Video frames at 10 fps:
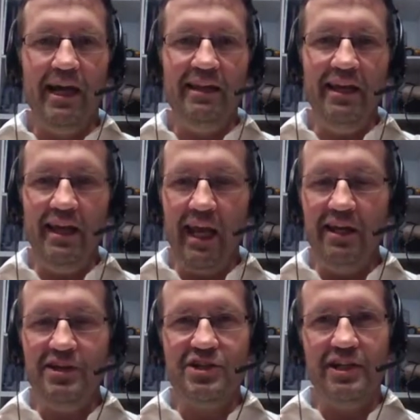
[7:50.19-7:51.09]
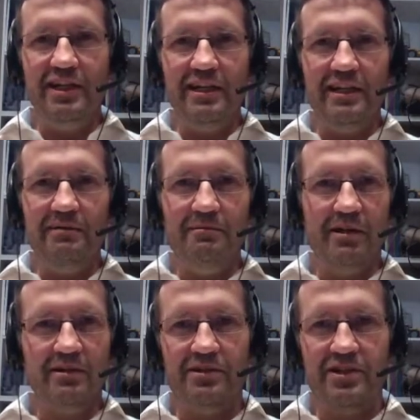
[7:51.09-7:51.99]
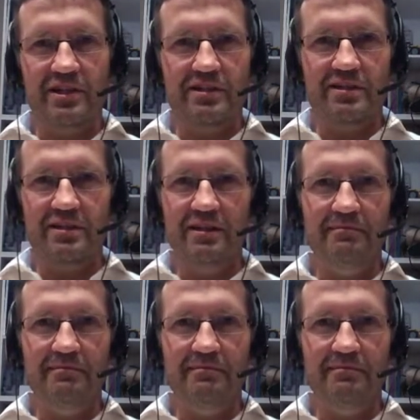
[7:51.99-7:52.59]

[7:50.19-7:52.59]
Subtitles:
And then energy, it's just,